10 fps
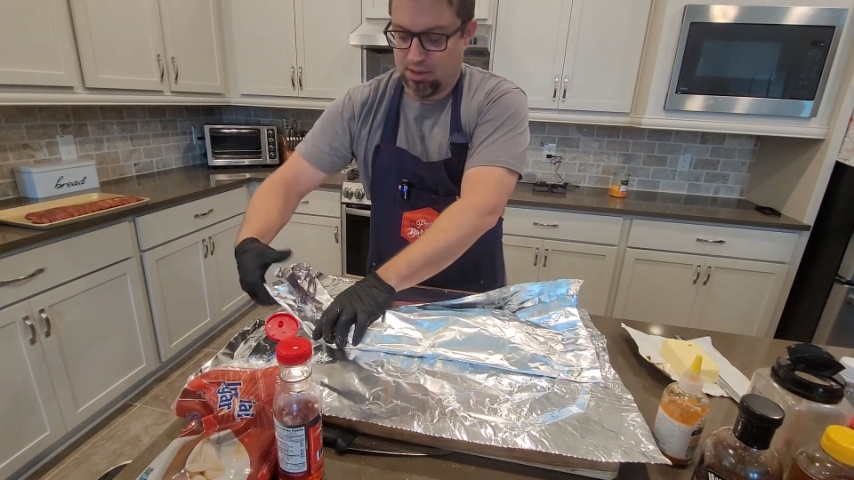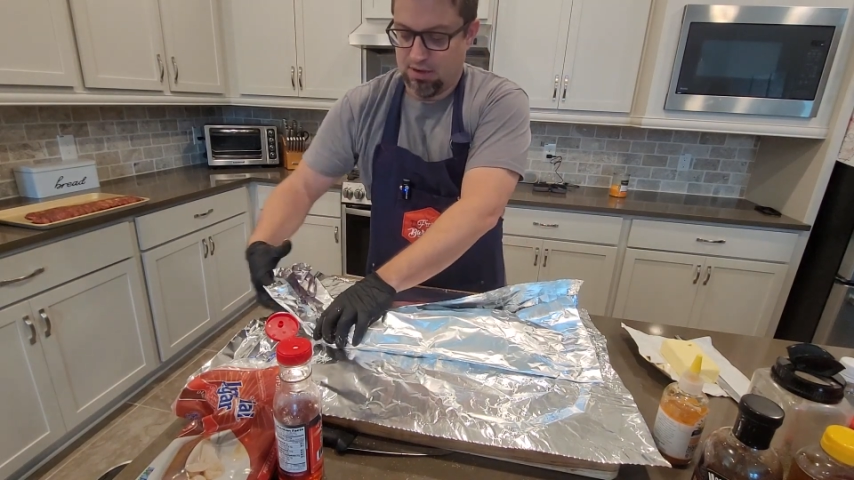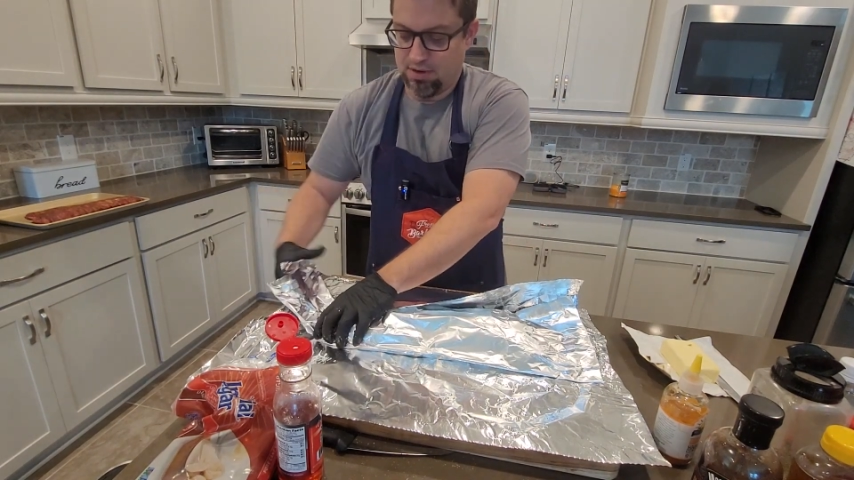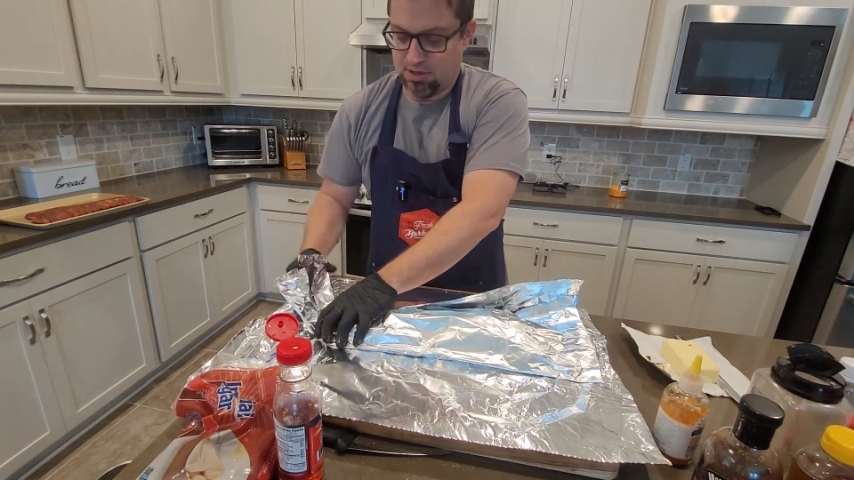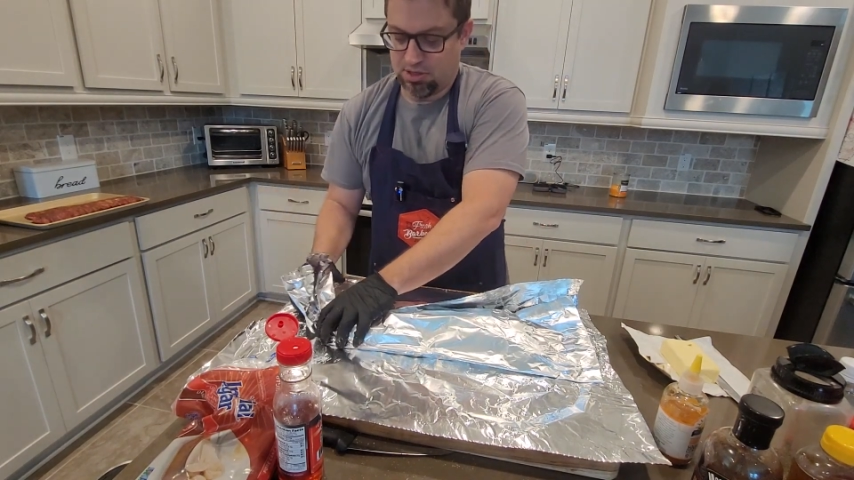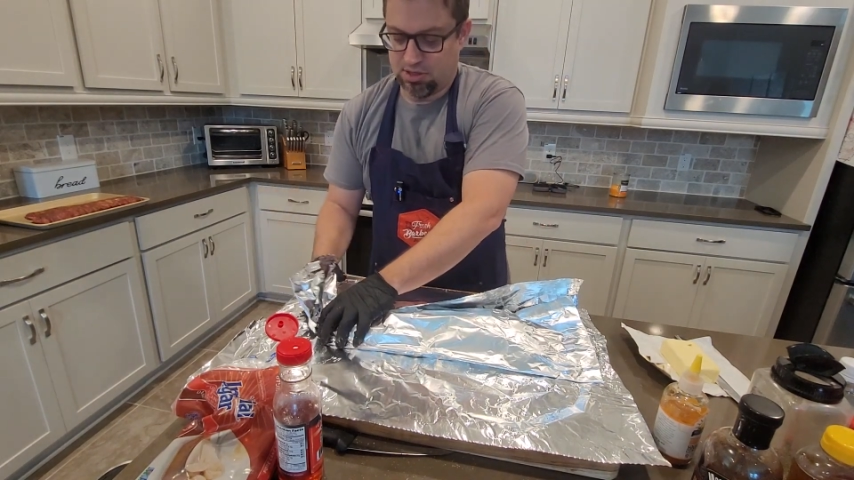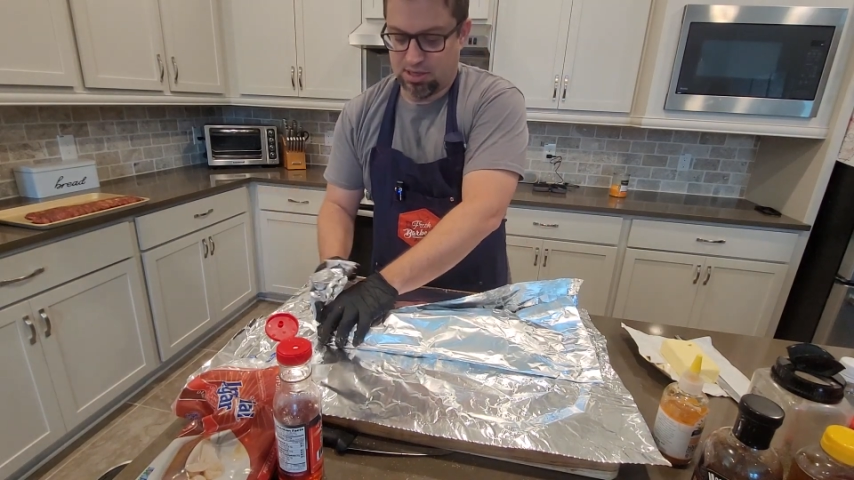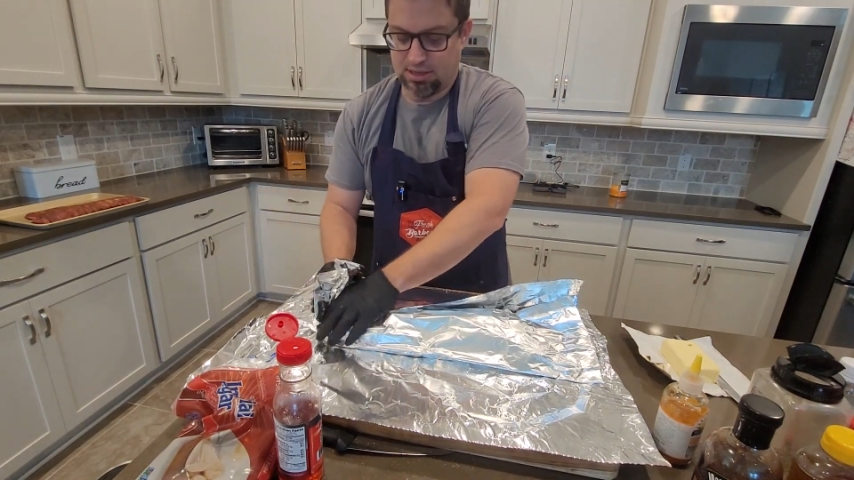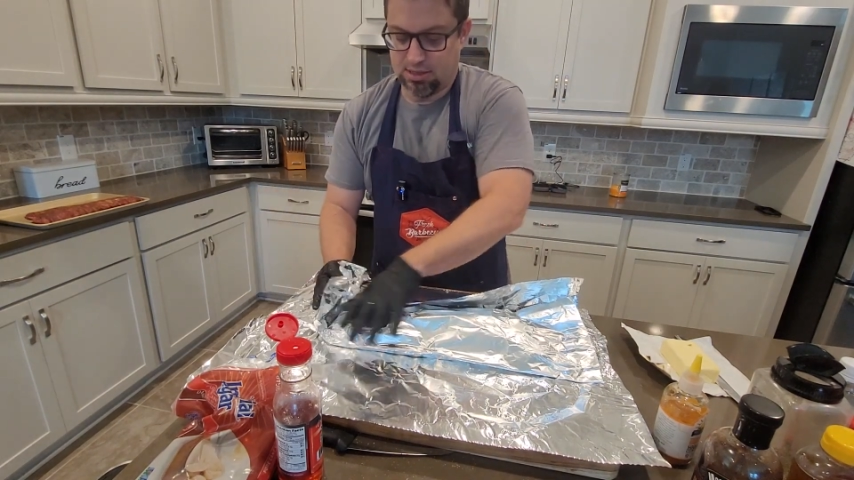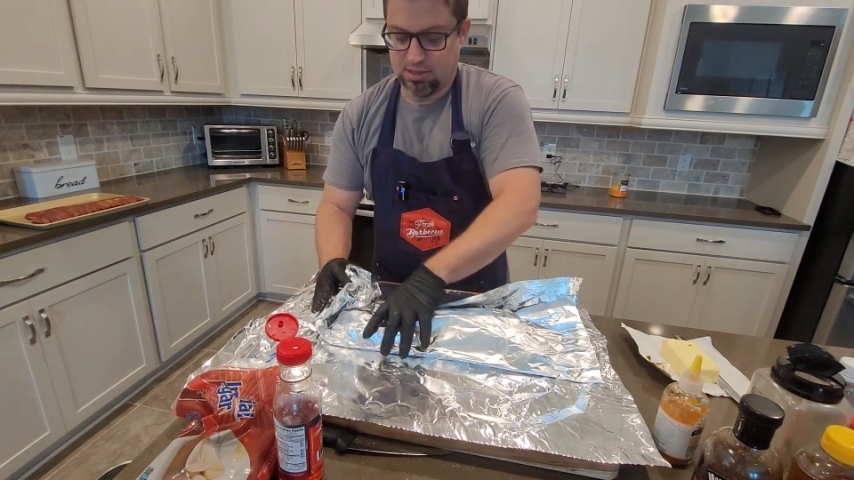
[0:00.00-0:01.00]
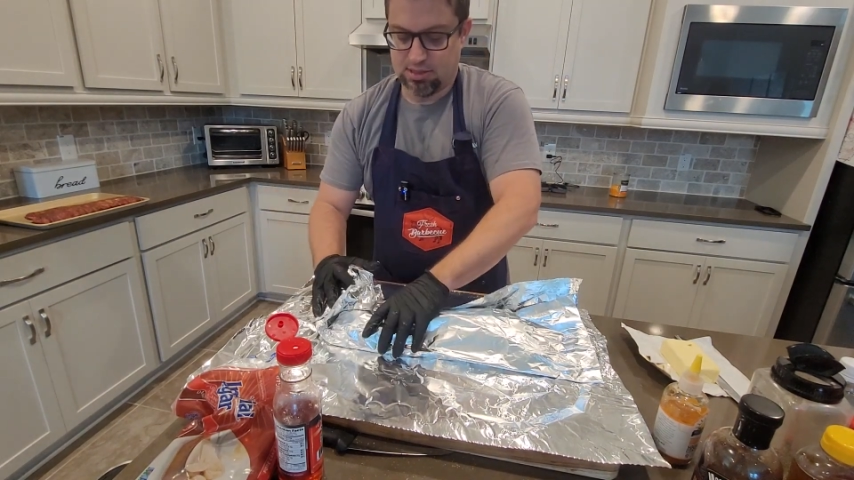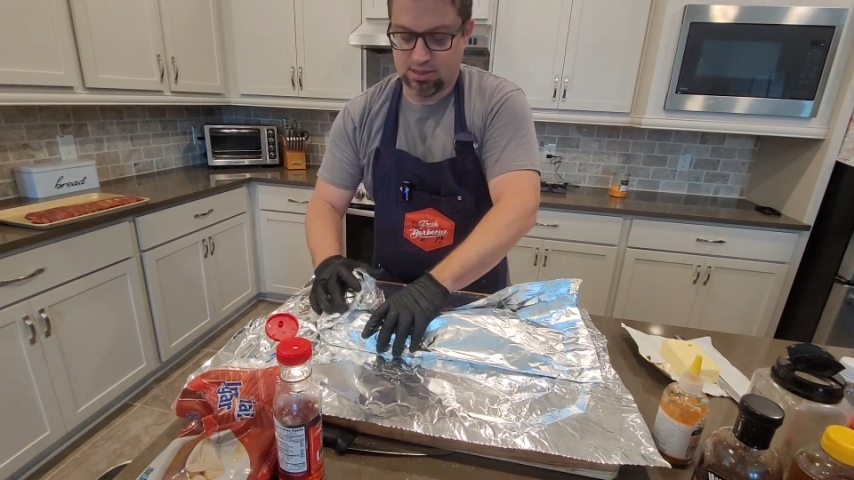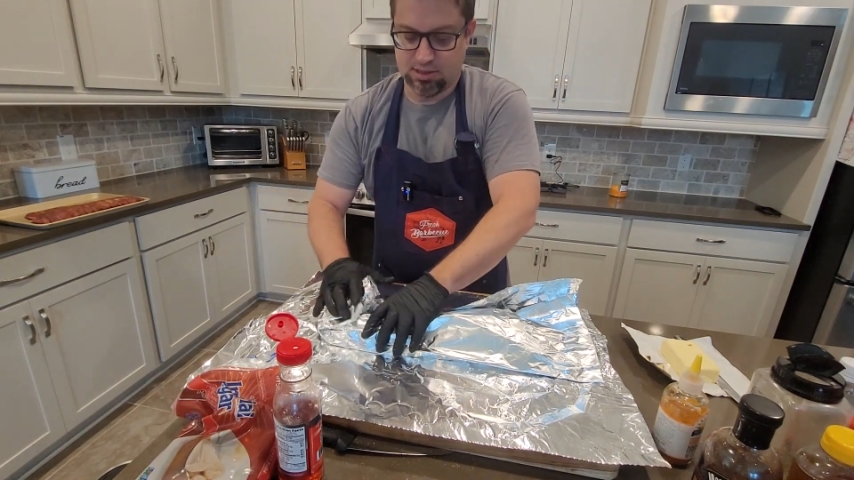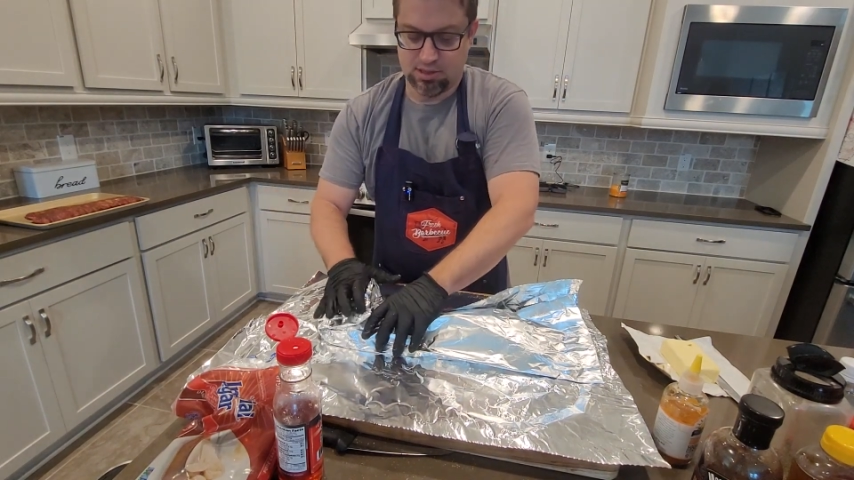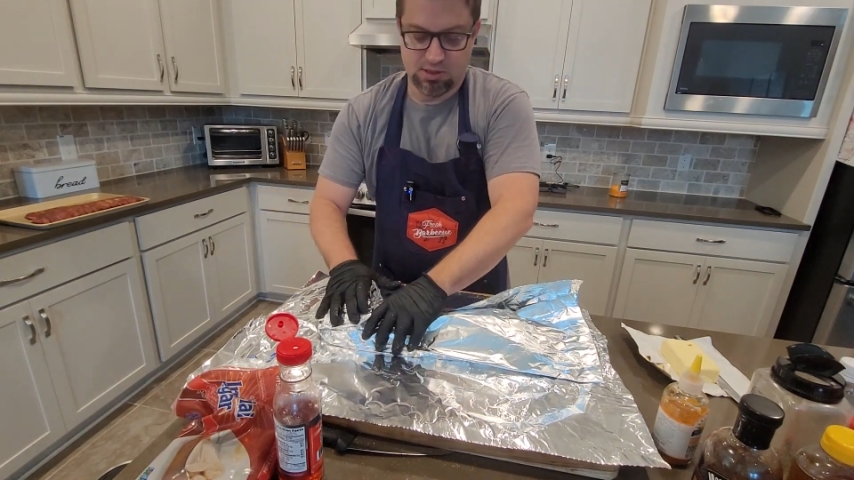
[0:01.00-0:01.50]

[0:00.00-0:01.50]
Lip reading: leaving it just like this lets it